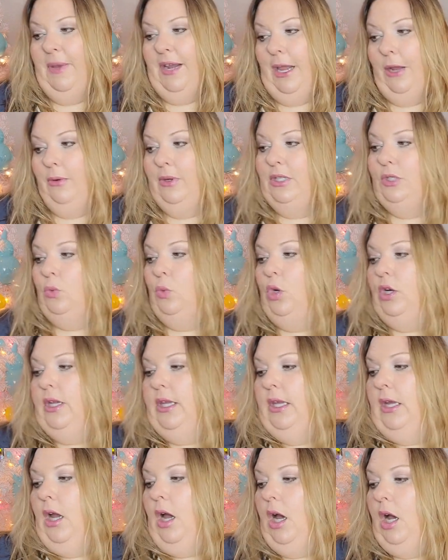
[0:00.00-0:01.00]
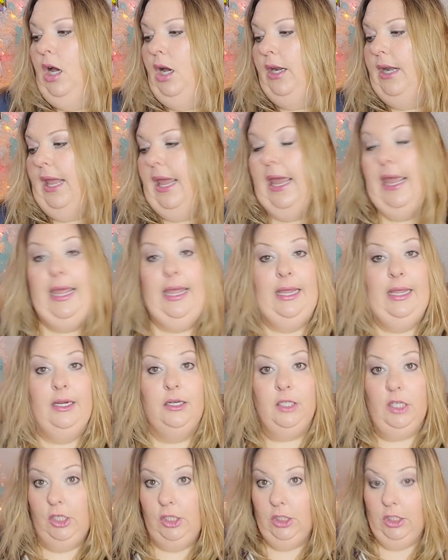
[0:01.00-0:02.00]
but I was working on a
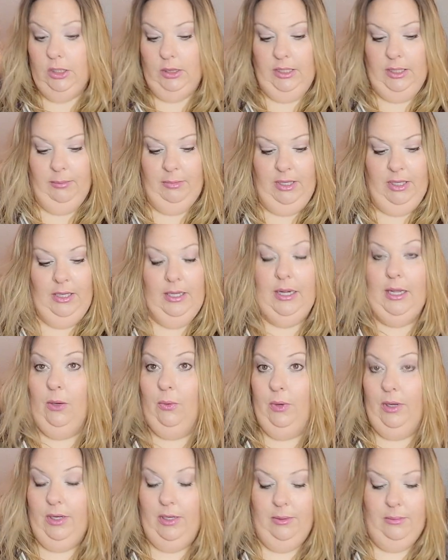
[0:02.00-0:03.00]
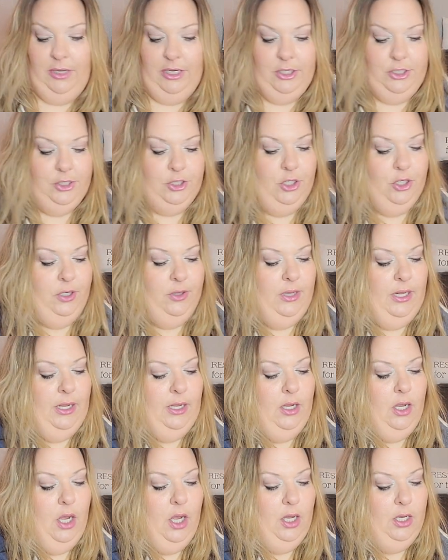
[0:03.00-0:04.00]
dollar limit and I wanted to make sure that
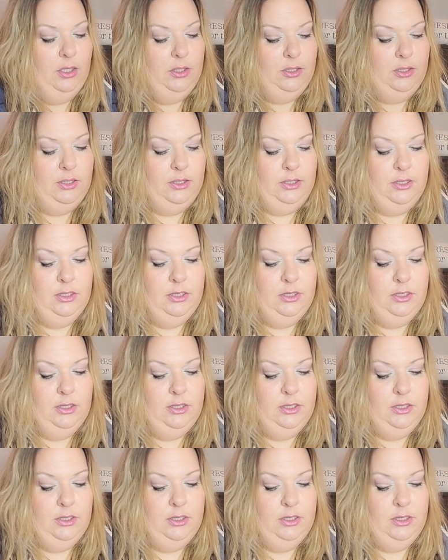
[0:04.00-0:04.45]
I got